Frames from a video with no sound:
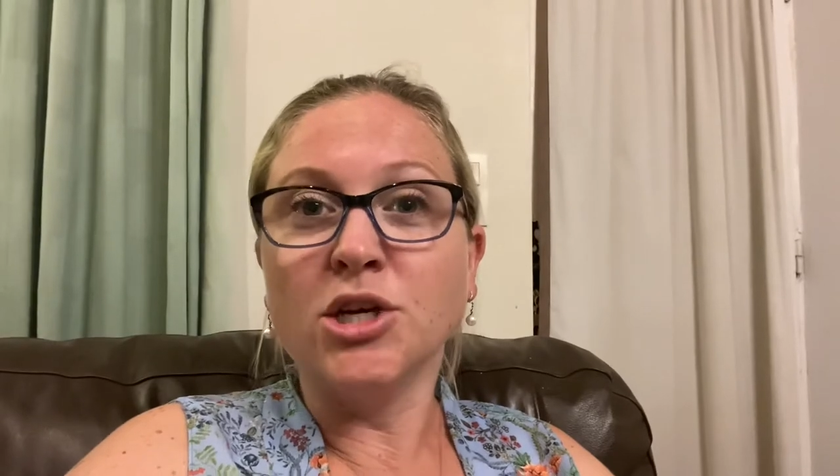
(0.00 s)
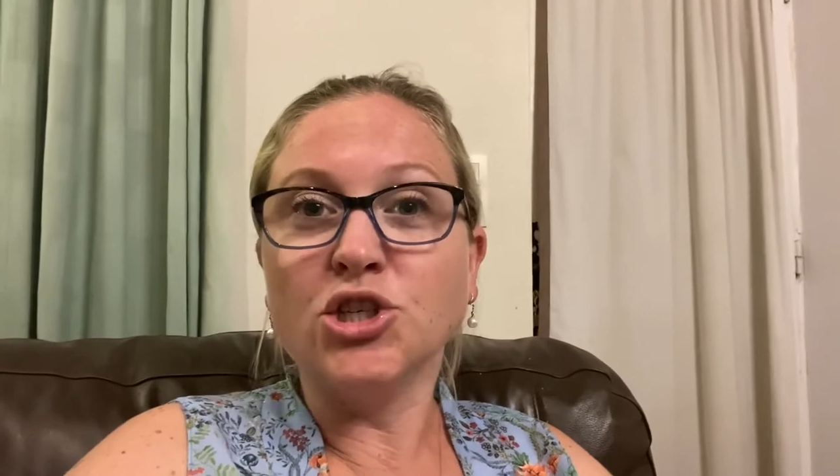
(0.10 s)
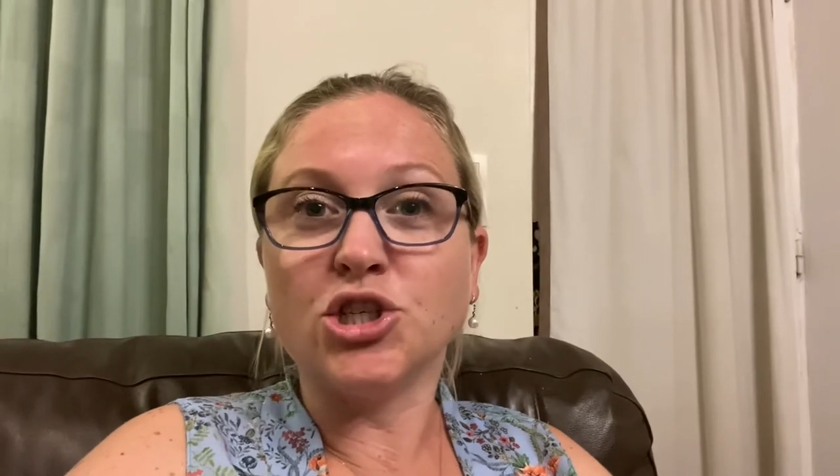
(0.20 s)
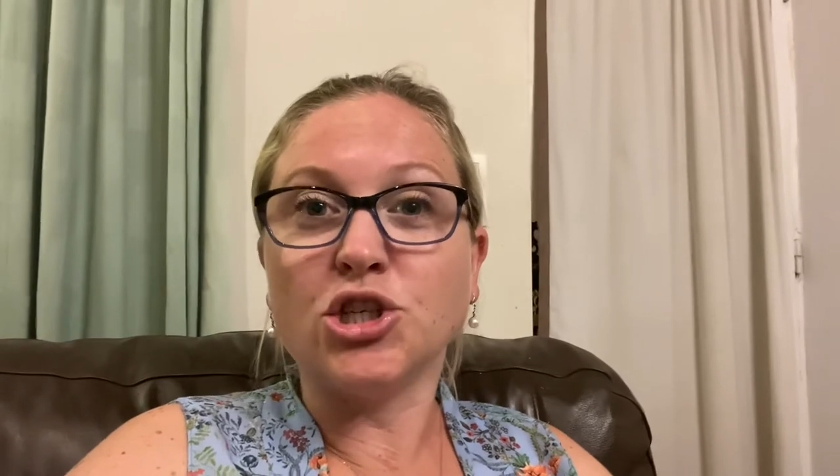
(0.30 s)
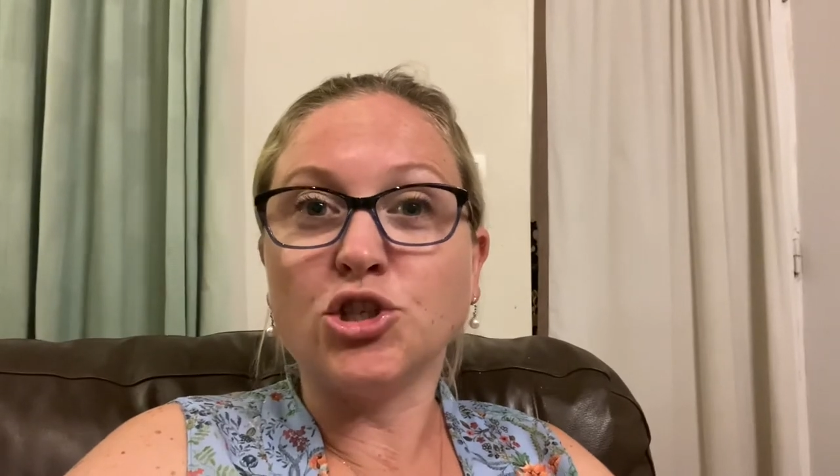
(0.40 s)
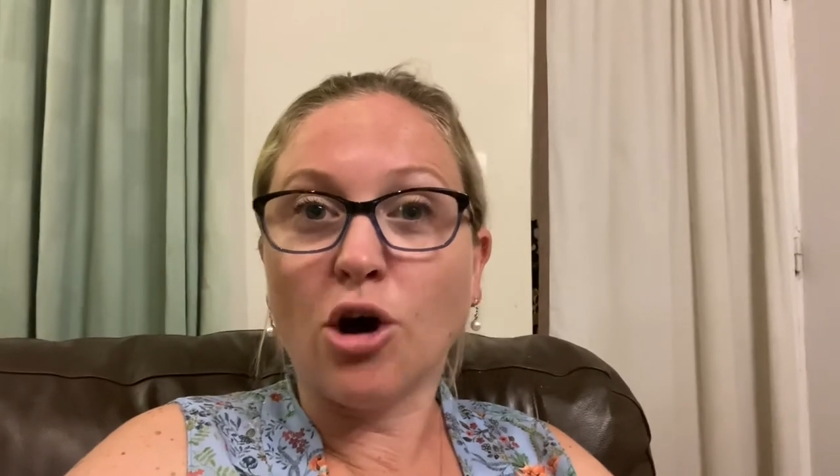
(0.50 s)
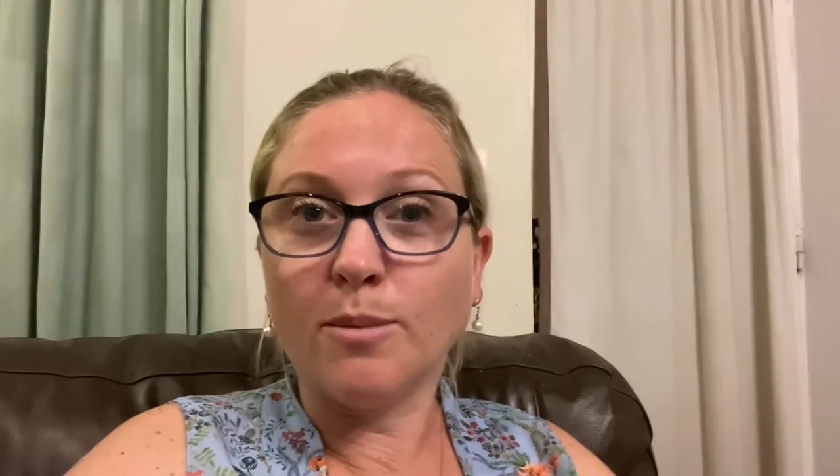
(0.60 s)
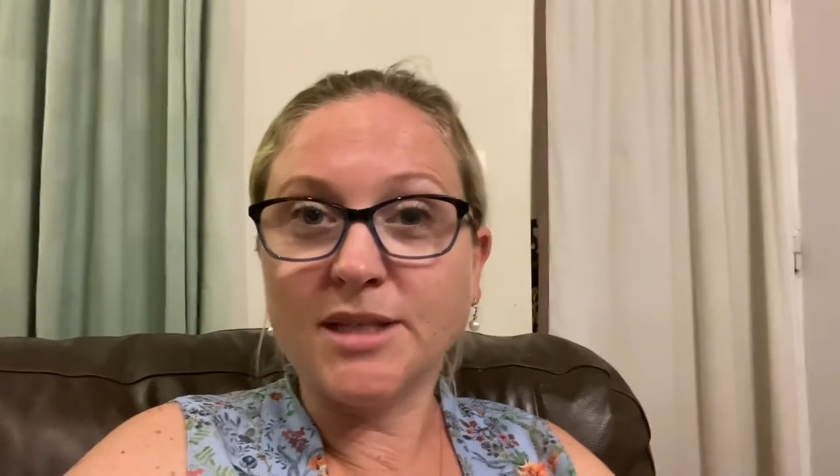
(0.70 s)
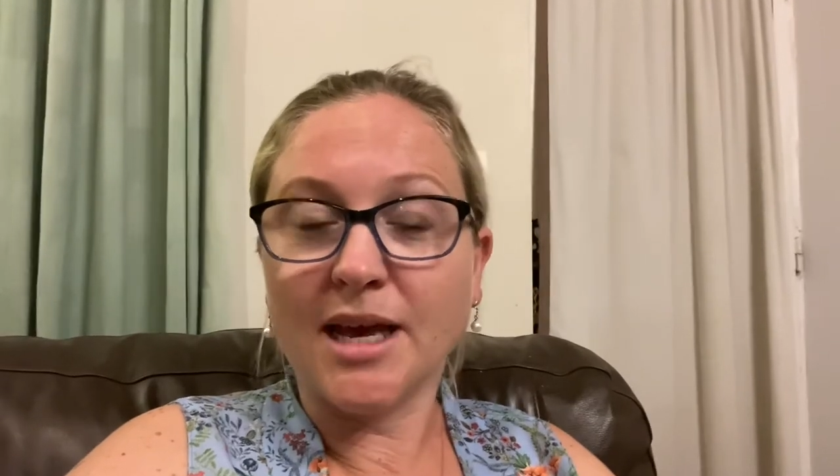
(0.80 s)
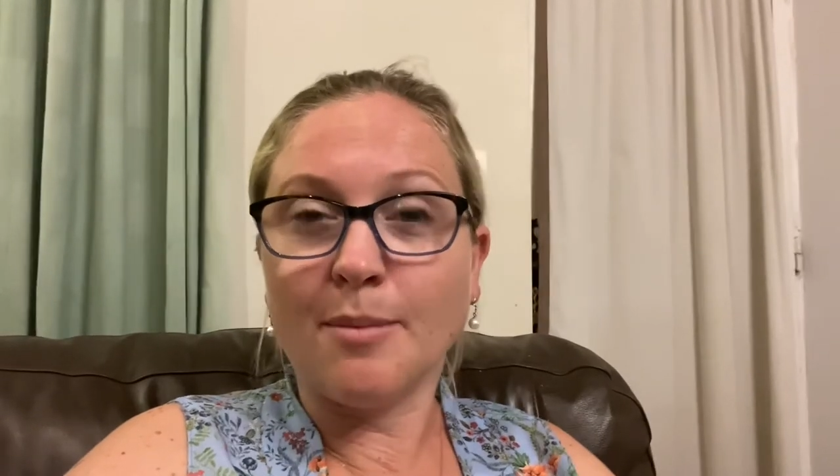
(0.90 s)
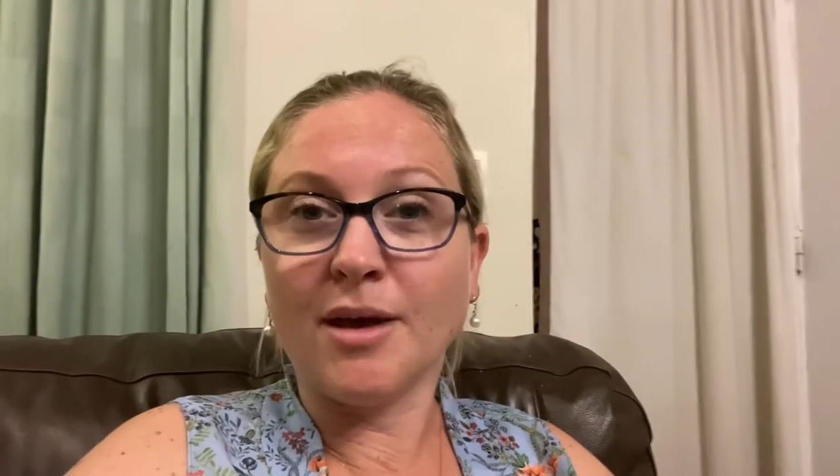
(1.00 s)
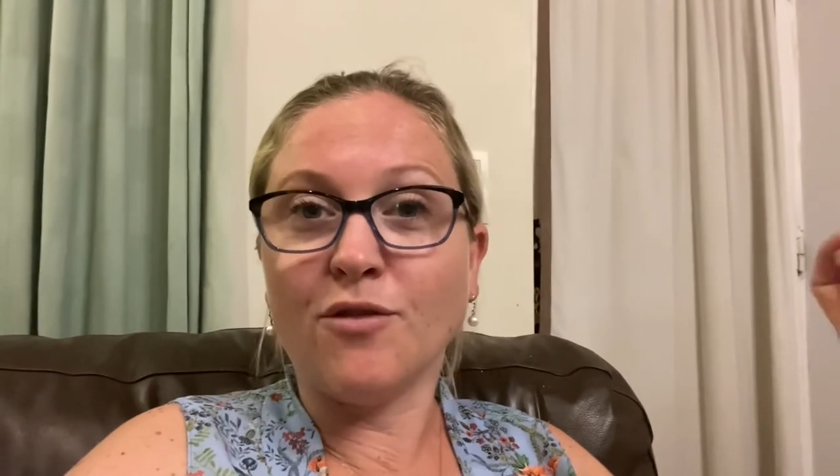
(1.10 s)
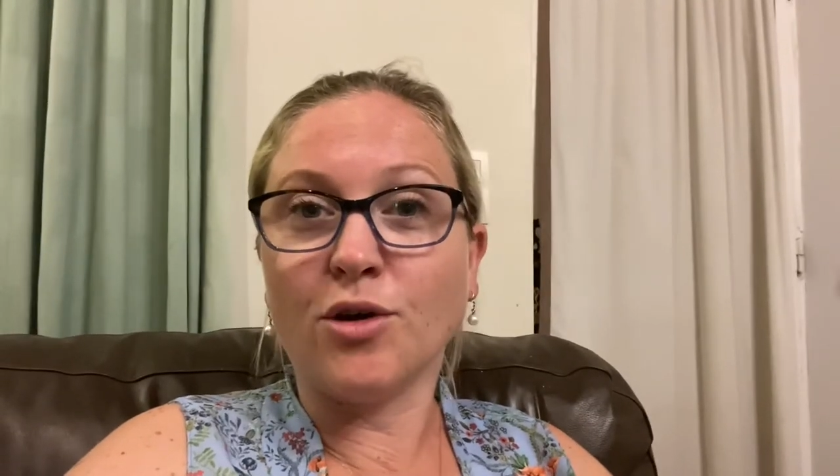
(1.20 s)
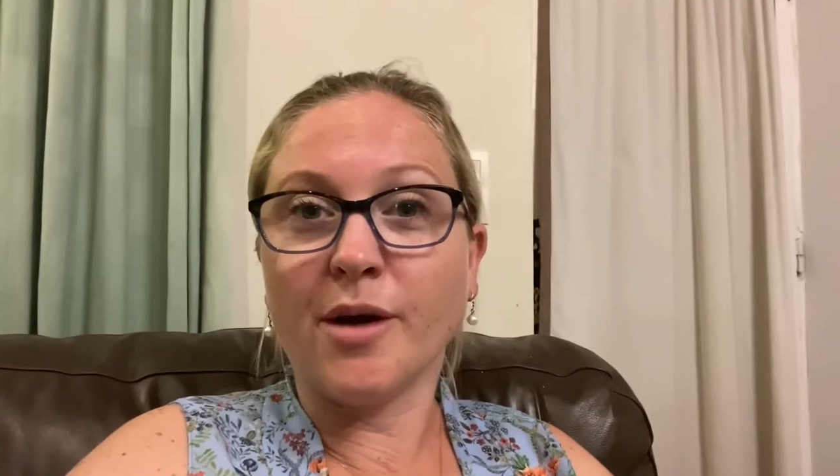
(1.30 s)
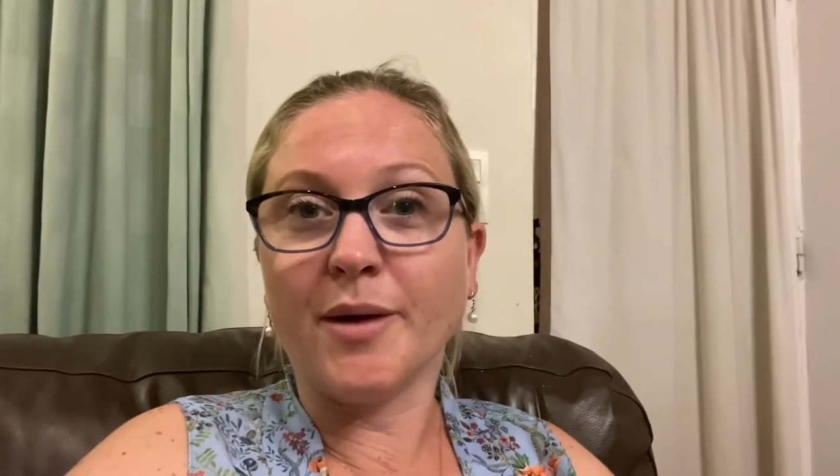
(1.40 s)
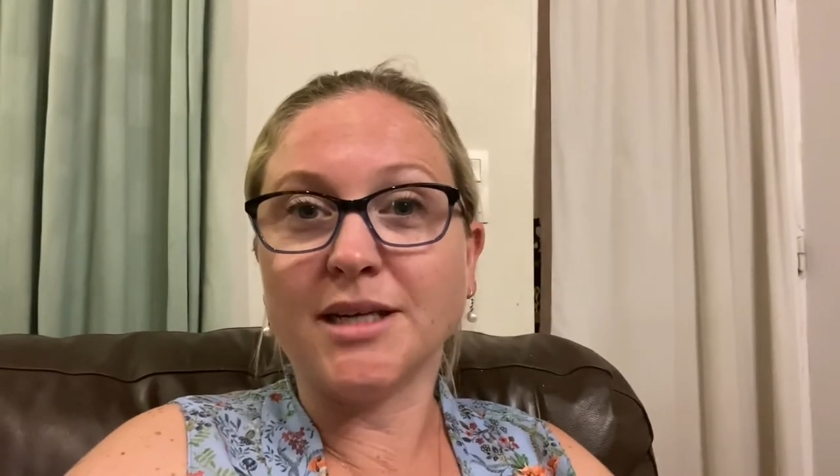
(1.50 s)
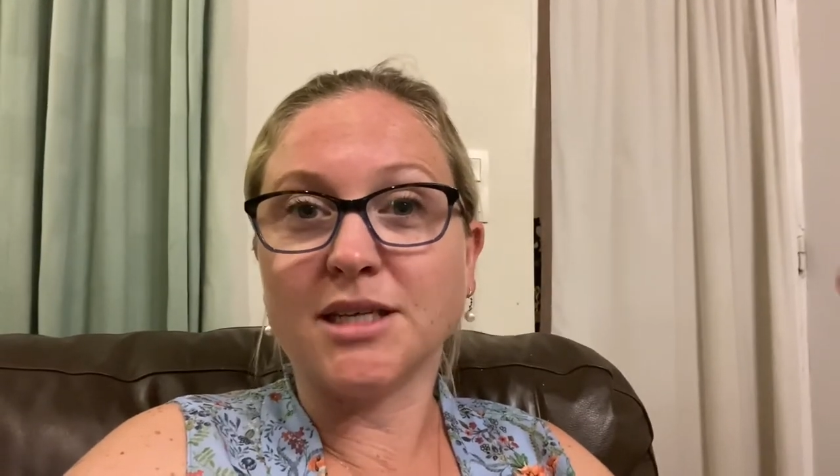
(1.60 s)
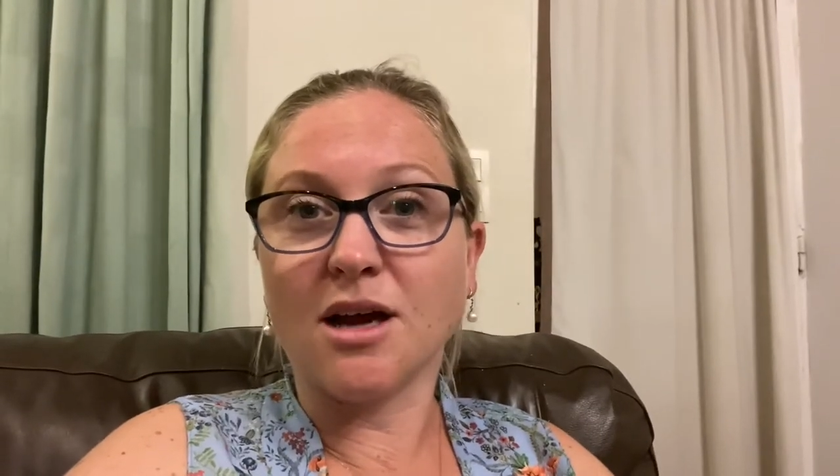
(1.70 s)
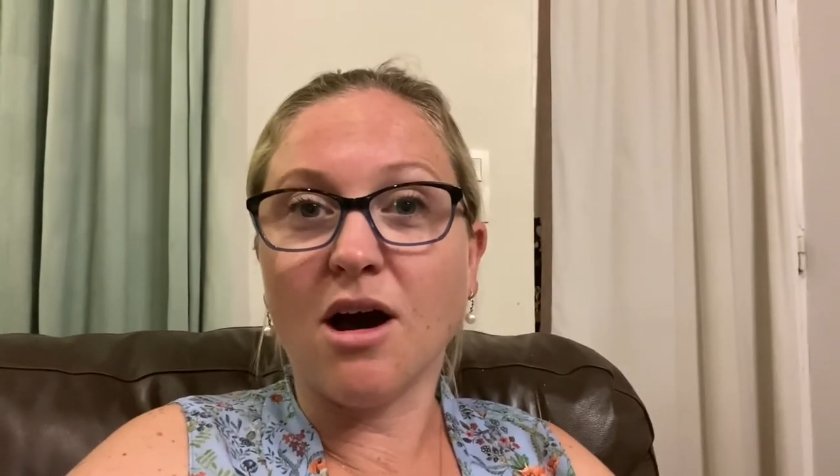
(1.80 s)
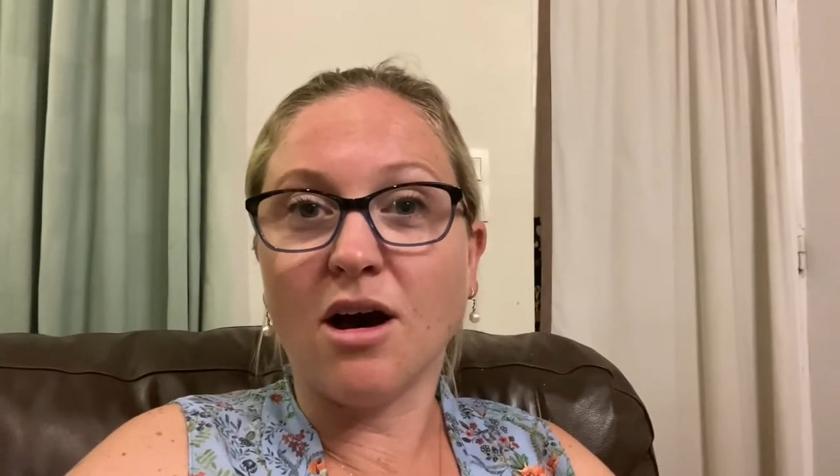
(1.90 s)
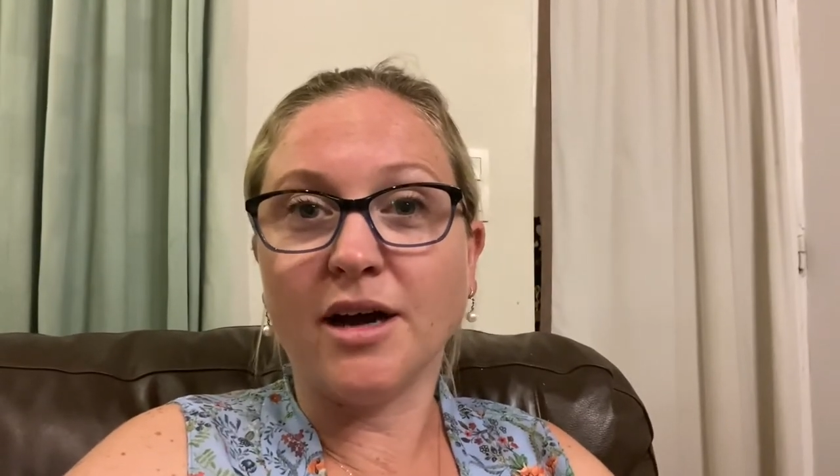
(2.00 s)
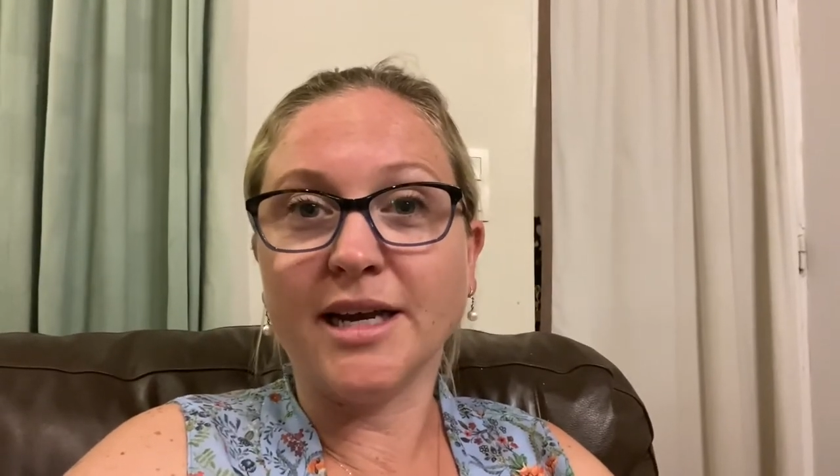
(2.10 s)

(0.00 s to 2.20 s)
Just a top tip, if you're going into Caen,